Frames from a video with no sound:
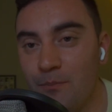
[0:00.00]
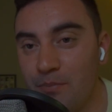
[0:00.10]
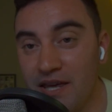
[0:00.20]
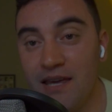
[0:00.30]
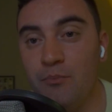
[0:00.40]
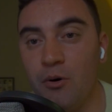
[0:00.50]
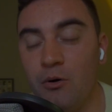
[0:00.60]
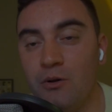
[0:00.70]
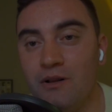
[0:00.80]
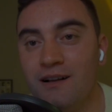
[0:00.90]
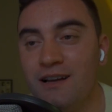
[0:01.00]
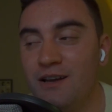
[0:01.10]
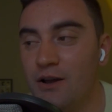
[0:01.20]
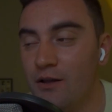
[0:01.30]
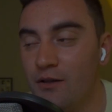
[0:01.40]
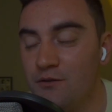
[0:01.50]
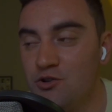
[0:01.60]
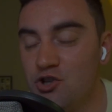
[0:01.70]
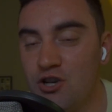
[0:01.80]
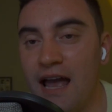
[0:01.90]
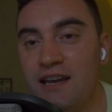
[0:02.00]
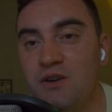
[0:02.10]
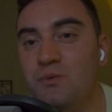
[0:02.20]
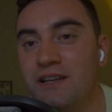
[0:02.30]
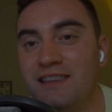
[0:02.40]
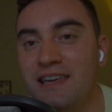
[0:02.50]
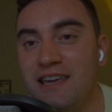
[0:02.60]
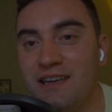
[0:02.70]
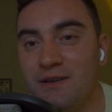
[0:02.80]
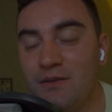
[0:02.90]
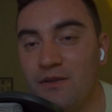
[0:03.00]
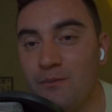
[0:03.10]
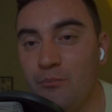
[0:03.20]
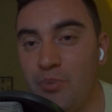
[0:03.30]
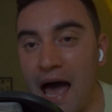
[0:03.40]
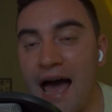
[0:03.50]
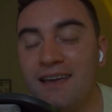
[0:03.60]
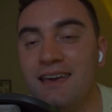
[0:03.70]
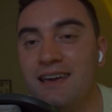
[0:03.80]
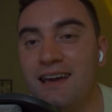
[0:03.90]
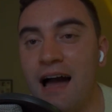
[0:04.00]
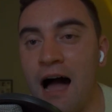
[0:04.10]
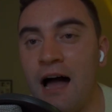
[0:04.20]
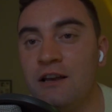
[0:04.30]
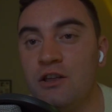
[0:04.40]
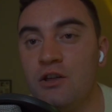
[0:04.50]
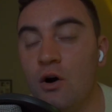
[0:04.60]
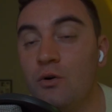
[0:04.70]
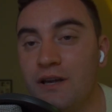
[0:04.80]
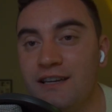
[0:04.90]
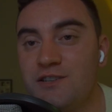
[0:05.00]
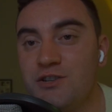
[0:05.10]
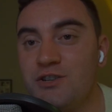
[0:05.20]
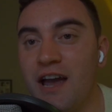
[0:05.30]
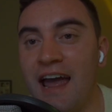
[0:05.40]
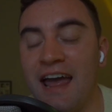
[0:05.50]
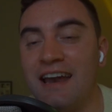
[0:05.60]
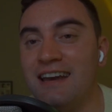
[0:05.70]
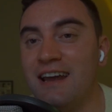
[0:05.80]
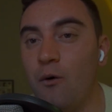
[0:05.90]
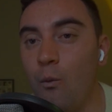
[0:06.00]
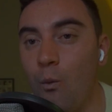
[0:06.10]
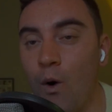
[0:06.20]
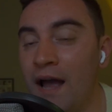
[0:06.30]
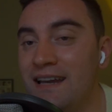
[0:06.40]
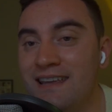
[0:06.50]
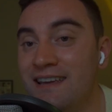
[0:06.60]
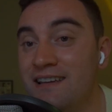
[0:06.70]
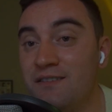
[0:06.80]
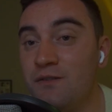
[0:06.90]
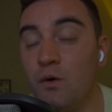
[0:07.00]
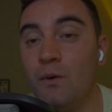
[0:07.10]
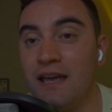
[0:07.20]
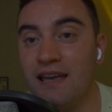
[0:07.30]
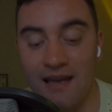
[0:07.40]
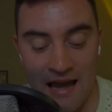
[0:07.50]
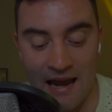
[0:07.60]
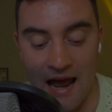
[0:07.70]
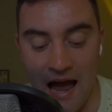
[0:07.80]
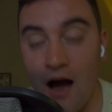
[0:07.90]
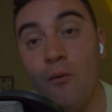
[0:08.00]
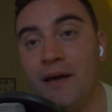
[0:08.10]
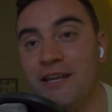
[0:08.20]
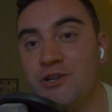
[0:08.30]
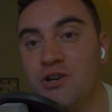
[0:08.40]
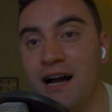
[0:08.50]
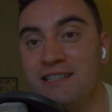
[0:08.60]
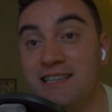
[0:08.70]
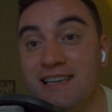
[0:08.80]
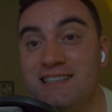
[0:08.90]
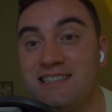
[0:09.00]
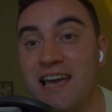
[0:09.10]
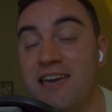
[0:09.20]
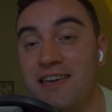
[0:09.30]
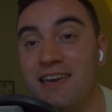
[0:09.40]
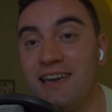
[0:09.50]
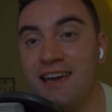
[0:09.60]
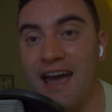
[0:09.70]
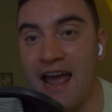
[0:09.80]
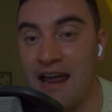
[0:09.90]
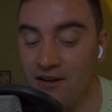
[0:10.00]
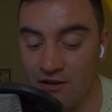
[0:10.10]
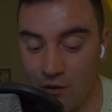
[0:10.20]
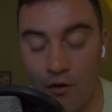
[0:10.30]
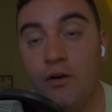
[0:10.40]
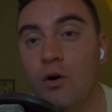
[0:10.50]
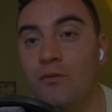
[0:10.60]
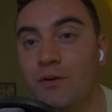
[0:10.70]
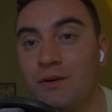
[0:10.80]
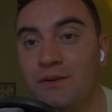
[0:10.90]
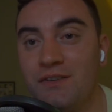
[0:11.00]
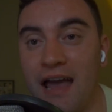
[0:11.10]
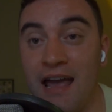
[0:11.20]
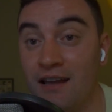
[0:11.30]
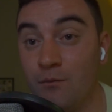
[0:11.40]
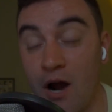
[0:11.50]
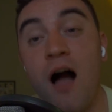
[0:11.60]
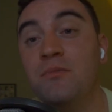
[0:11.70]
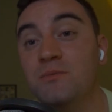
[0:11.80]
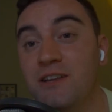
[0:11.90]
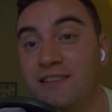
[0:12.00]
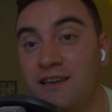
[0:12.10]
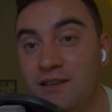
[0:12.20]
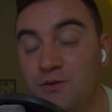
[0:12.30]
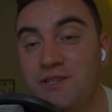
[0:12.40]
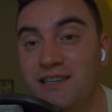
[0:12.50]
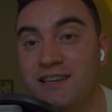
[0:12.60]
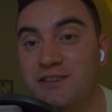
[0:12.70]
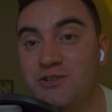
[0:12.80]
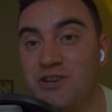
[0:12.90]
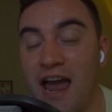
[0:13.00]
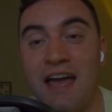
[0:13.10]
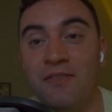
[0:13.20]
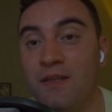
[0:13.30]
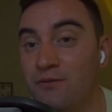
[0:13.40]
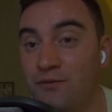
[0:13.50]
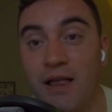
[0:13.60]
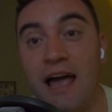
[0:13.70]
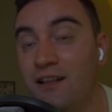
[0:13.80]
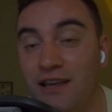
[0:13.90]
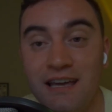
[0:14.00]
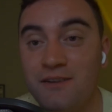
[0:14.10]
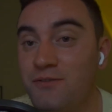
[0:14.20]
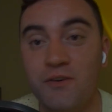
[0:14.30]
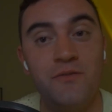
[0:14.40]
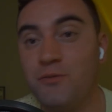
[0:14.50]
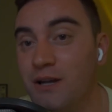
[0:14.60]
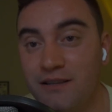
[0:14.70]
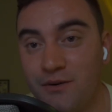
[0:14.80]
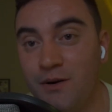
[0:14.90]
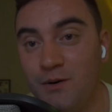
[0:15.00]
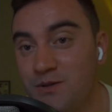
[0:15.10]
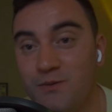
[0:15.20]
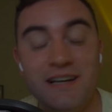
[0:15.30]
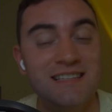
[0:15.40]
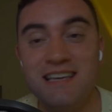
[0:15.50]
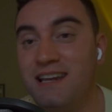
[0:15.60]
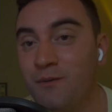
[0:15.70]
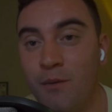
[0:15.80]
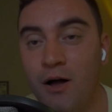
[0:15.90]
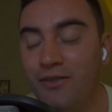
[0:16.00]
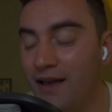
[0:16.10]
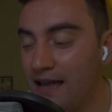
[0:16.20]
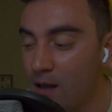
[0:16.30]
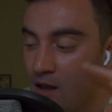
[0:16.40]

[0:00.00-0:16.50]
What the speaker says: people genuinely bagging on Jokic and what he is doing and how many shots he is taking and the turnovers and probably the usage and the flailing for free throws when he's getting mauled. Like,